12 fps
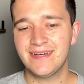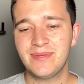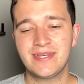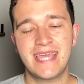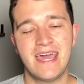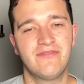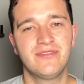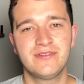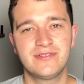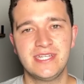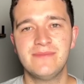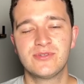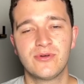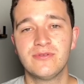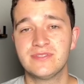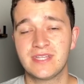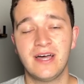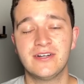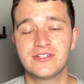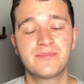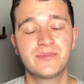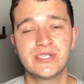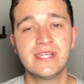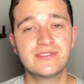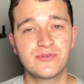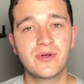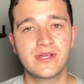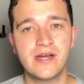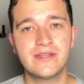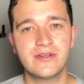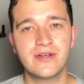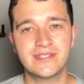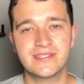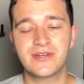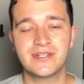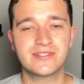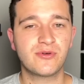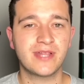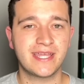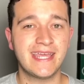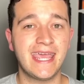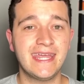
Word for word: I mean, Cavaliers team totals 100% soaring under as they're going to score like